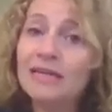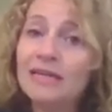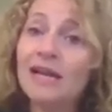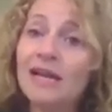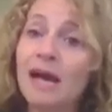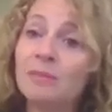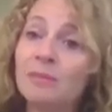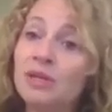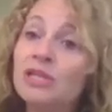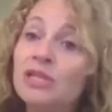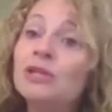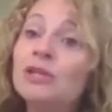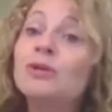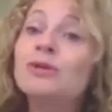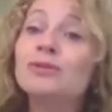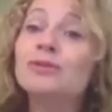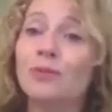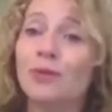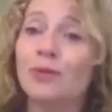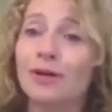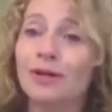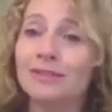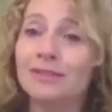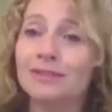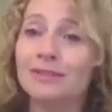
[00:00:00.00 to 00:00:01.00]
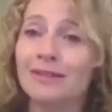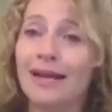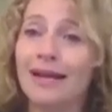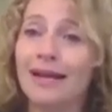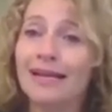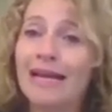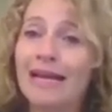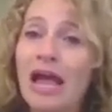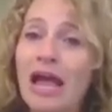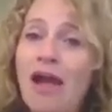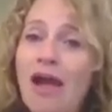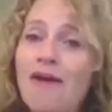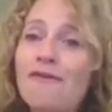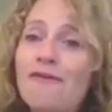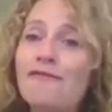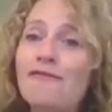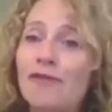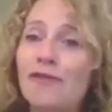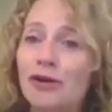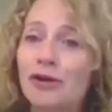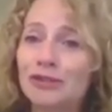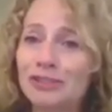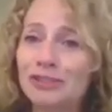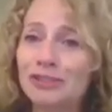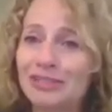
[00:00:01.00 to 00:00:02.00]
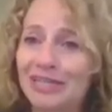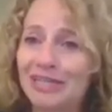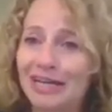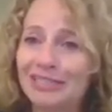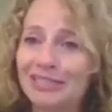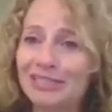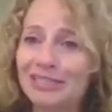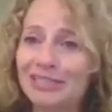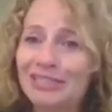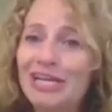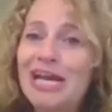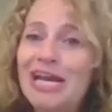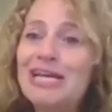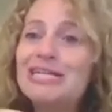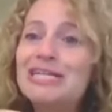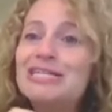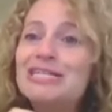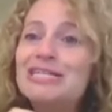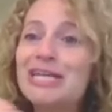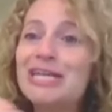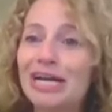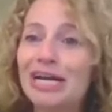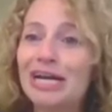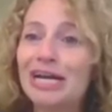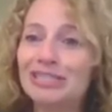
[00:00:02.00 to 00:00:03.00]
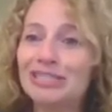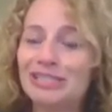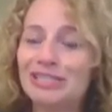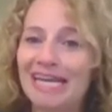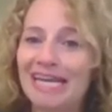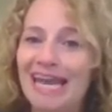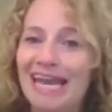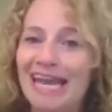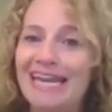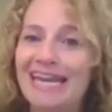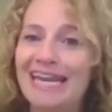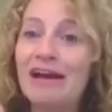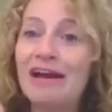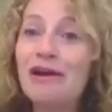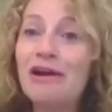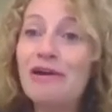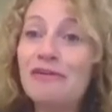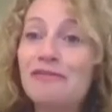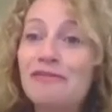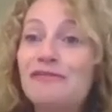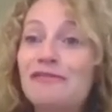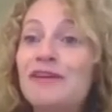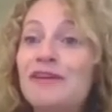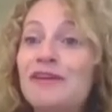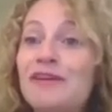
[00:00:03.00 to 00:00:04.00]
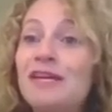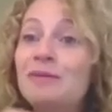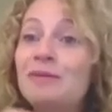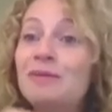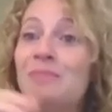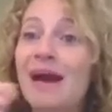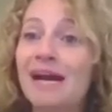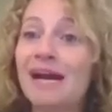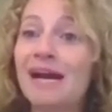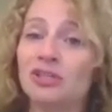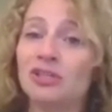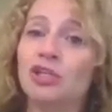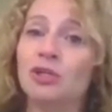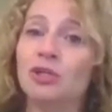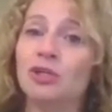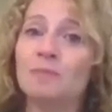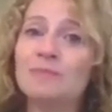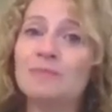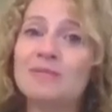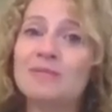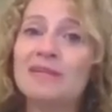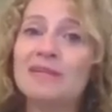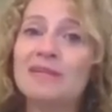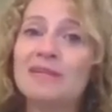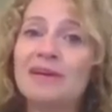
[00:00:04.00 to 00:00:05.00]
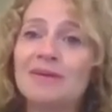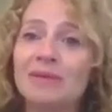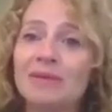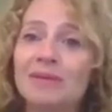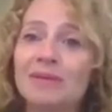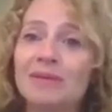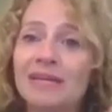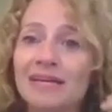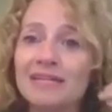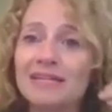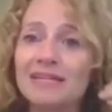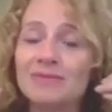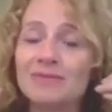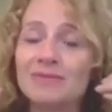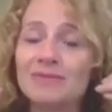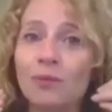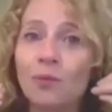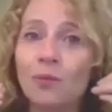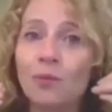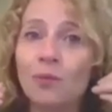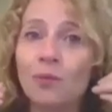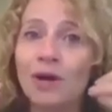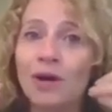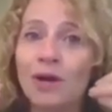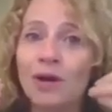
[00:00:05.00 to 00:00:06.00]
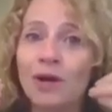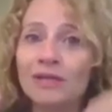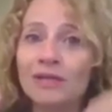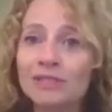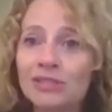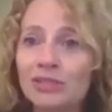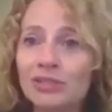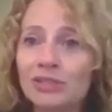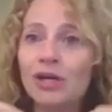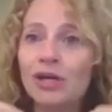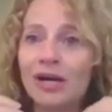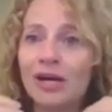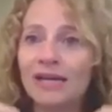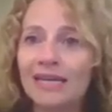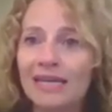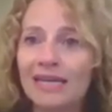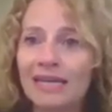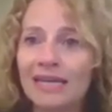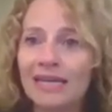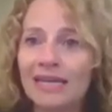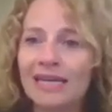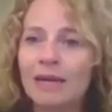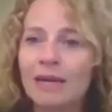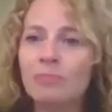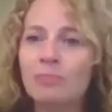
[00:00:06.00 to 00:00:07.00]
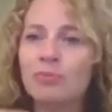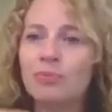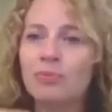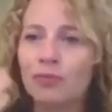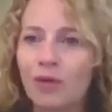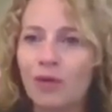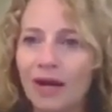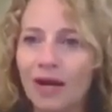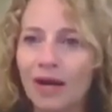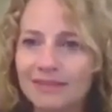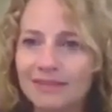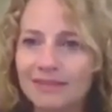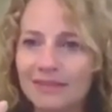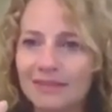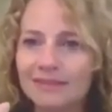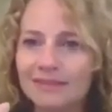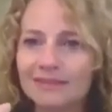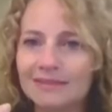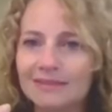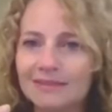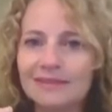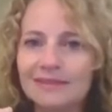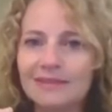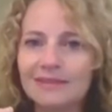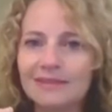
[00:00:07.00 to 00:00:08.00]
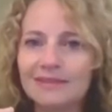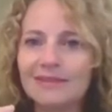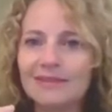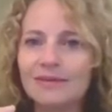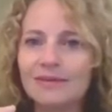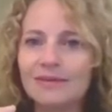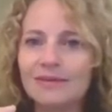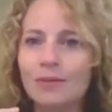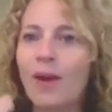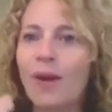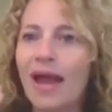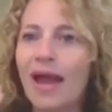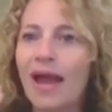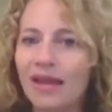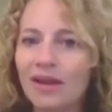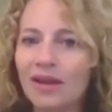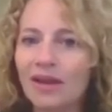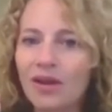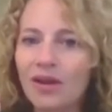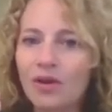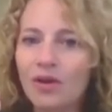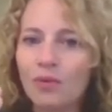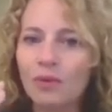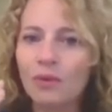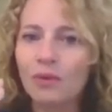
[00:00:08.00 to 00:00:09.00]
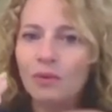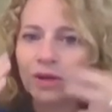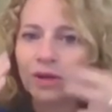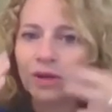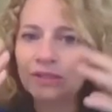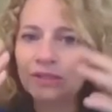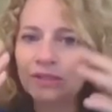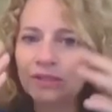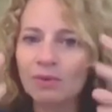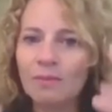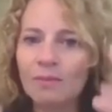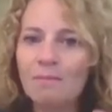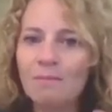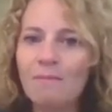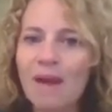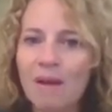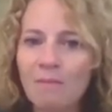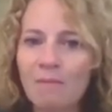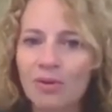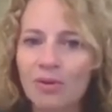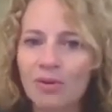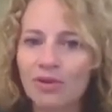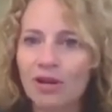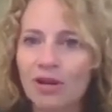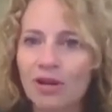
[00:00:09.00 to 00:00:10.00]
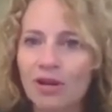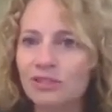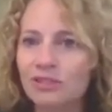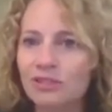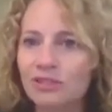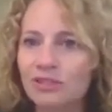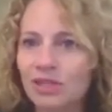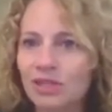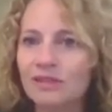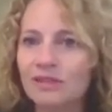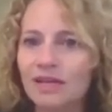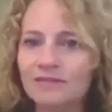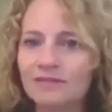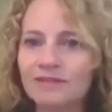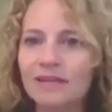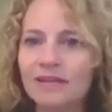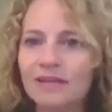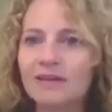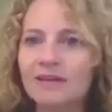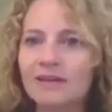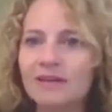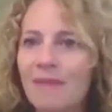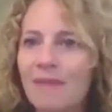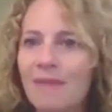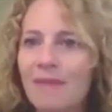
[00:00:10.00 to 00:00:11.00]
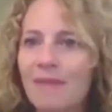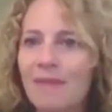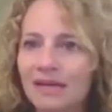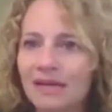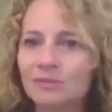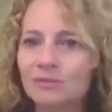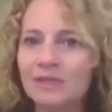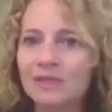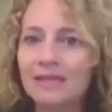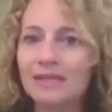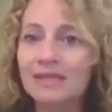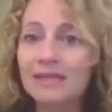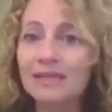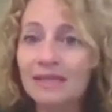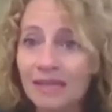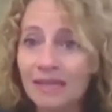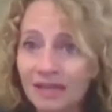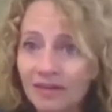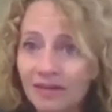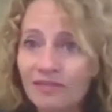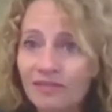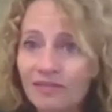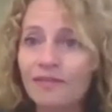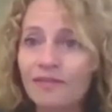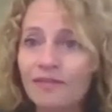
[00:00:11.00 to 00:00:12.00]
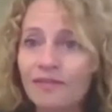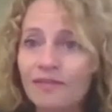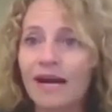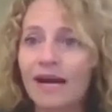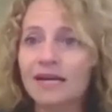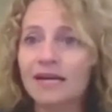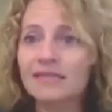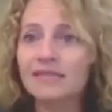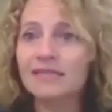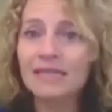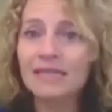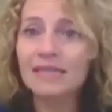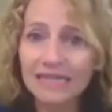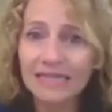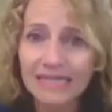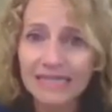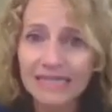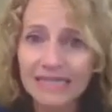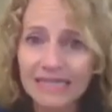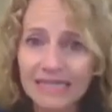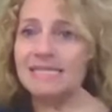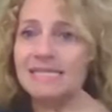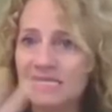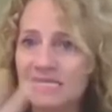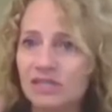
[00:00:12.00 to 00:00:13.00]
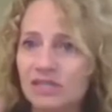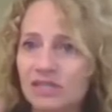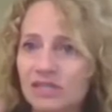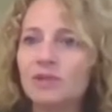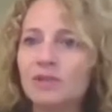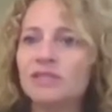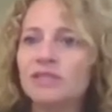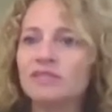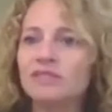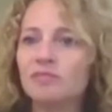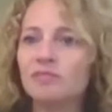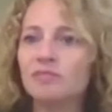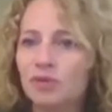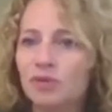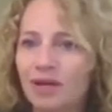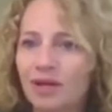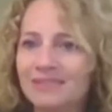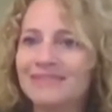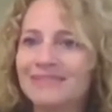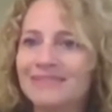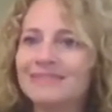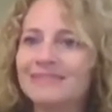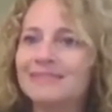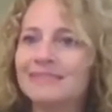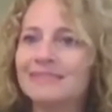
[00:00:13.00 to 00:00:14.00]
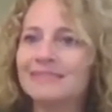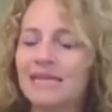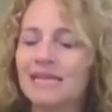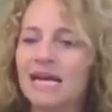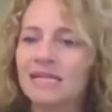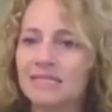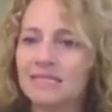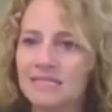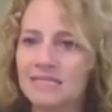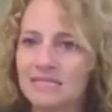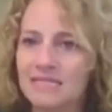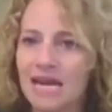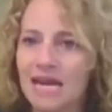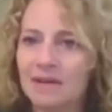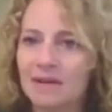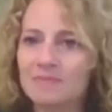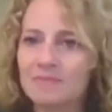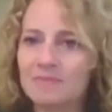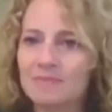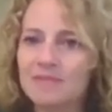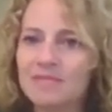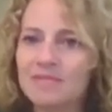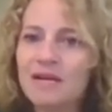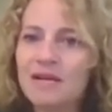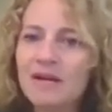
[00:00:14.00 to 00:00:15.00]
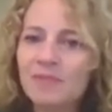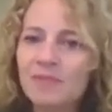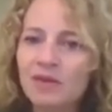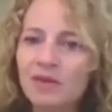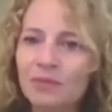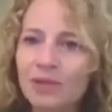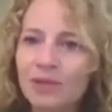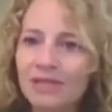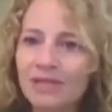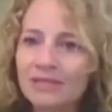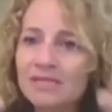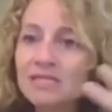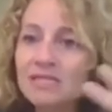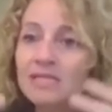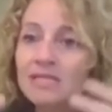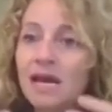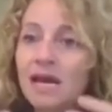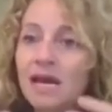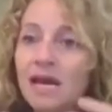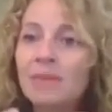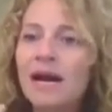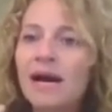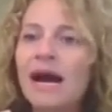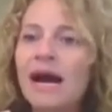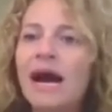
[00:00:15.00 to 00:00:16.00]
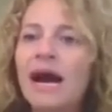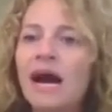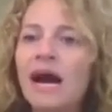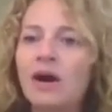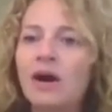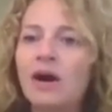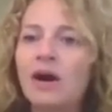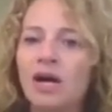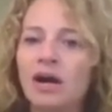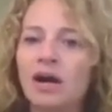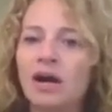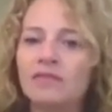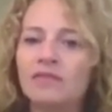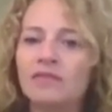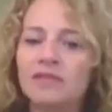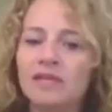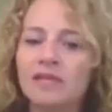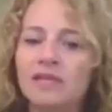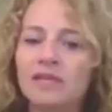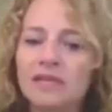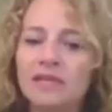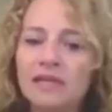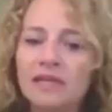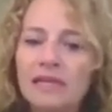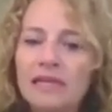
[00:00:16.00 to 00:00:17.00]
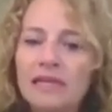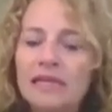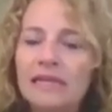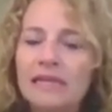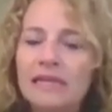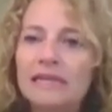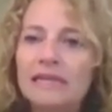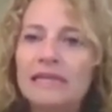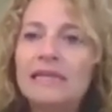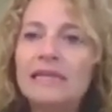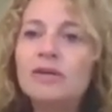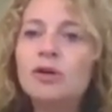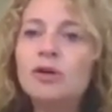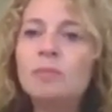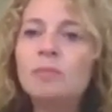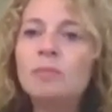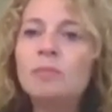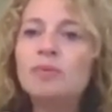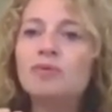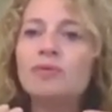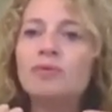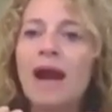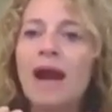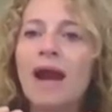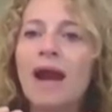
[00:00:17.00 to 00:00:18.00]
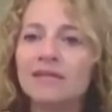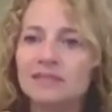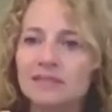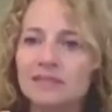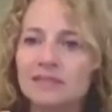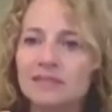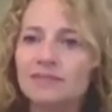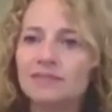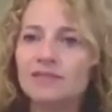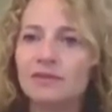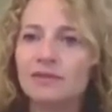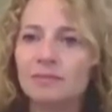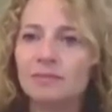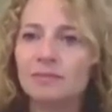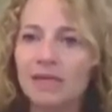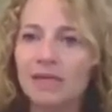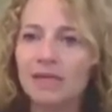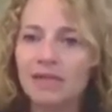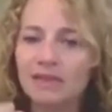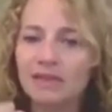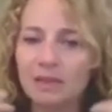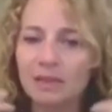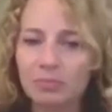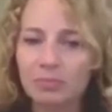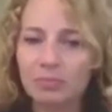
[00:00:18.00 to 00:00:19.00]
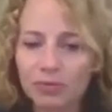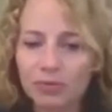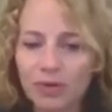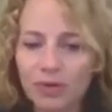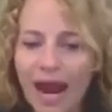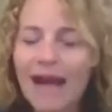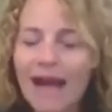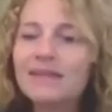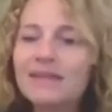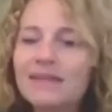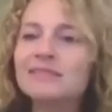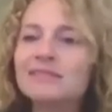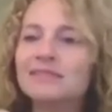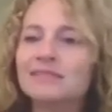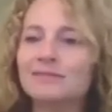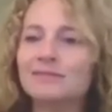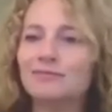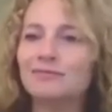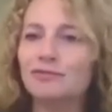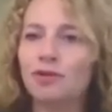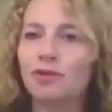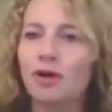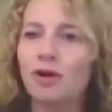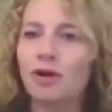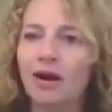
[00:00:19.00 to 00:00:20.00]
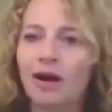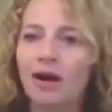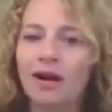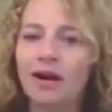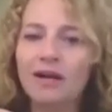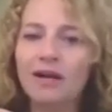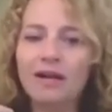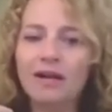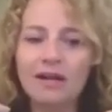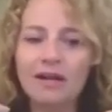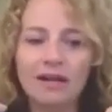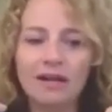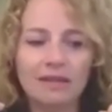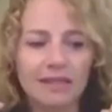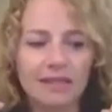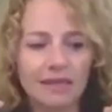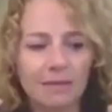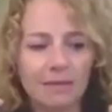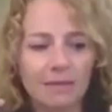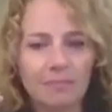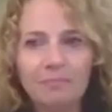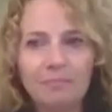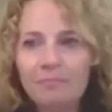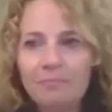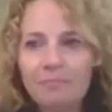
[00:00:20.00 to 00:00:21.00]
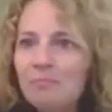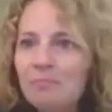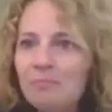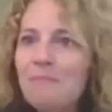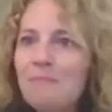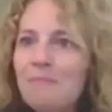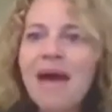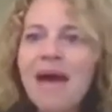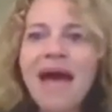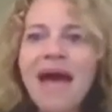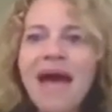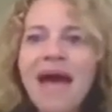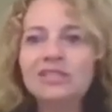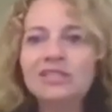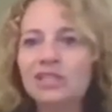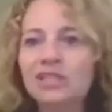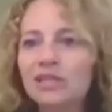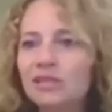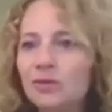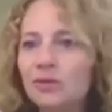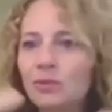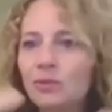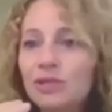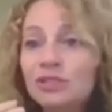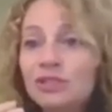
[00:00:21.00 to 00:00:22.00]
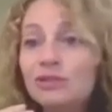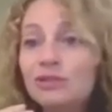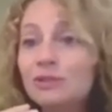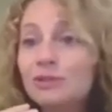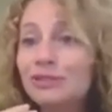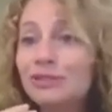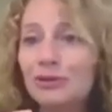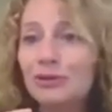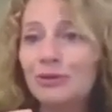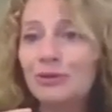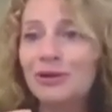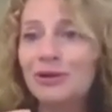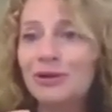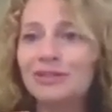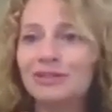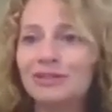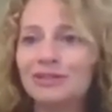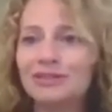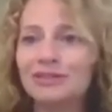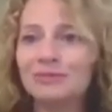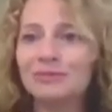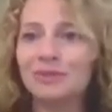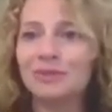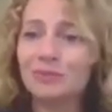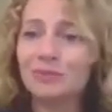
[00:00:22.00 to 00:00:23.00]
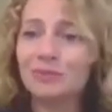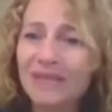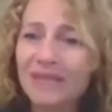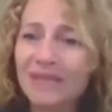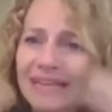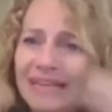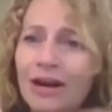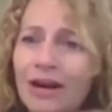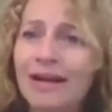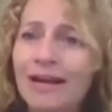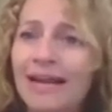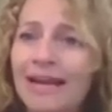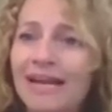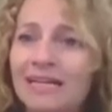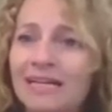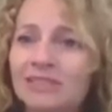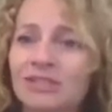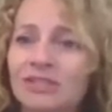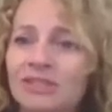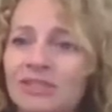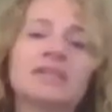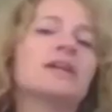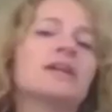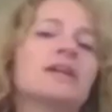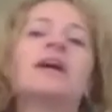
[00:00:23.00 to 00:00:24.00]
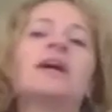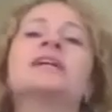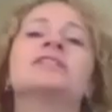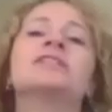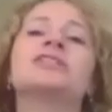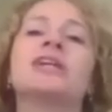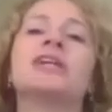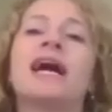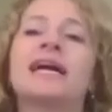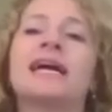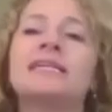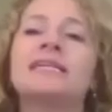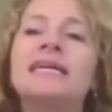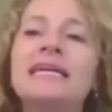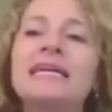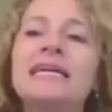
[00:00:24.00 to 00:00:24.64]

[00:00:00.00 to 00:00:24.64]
I'm going to use words like first touch, touch again, feedback loops, because we want to start talking in a processed way. We want to remember the contract lifecycle management, in effect, is a series of processes and steps. If we can step out of the legal practice for a minute, the practice of law, the magic that we do as lawyers once we get our hands on the contract,